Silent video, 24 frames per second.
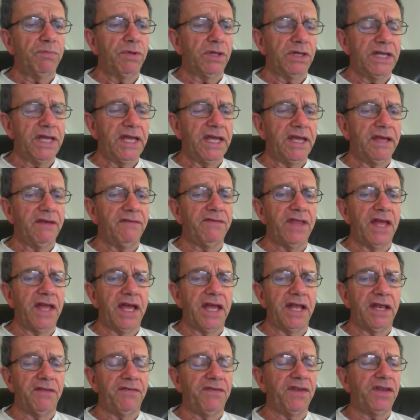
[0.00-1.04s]
believed
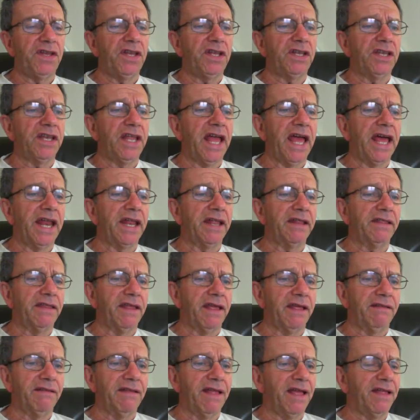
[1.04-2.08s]
that if you didn't get it,
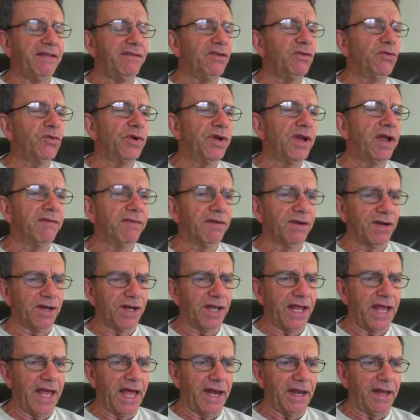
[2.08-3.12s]
then you were never
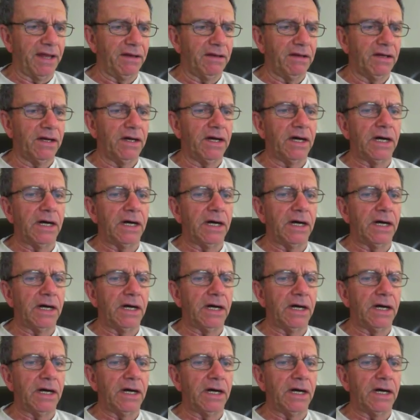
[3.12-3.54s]
going to get it.